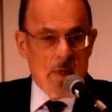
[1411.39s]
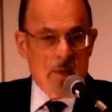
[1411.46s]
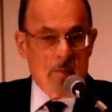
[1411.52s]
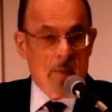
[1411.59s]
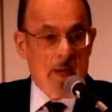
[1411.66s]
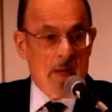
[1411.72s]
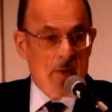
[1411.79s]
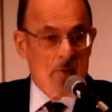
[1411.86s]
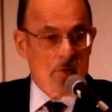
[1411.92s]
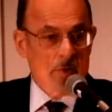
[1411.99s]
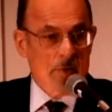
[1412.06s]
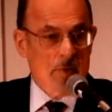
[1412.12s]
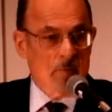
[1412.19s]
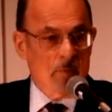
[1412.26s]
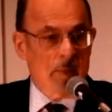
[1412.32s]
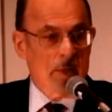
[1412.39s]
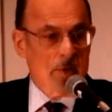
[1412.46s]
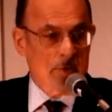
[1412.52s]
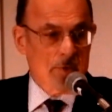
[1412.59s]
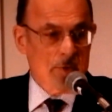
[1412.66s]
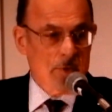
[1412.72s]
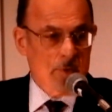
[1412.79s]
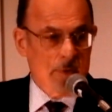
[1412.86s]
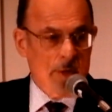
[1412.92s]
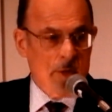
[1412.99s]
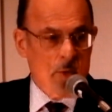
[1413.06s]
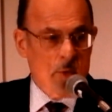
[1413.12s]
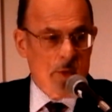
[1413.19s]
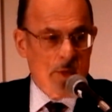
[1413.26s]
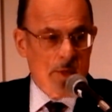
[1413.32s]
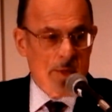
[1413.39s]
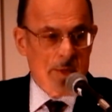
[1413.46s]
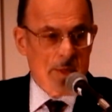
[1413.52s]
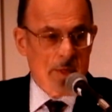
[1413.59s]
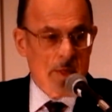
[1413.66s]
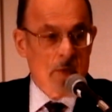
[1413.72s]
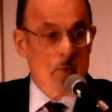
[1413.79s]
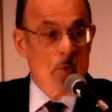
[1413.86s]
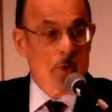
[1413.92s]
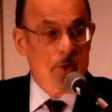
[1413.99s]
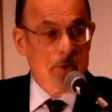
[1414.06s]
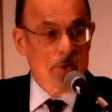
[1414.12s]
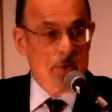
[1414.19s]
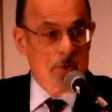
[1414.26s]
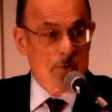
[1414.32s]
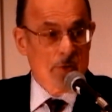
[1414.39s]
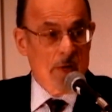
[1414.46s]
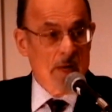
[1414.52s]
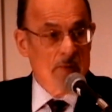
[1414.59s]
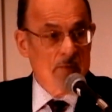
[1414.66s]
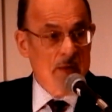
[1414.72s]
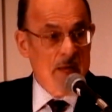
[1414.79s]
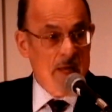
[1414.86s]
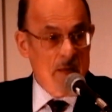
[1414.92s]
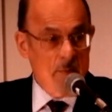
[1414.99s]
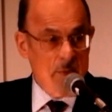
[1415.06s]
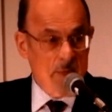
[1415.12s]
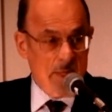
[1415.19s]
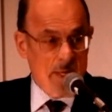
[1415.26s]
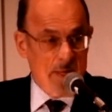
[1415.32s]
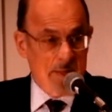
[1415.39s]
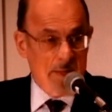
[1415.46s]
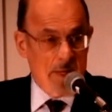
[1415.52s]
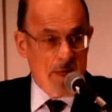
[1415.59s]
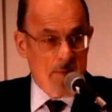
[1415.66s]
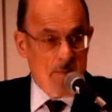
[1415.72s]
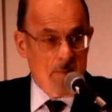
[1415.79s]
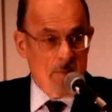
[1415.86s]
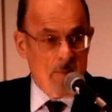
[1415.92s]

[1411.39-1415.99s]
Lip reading: models of bliss and tranquility, and we should strive to emulate them.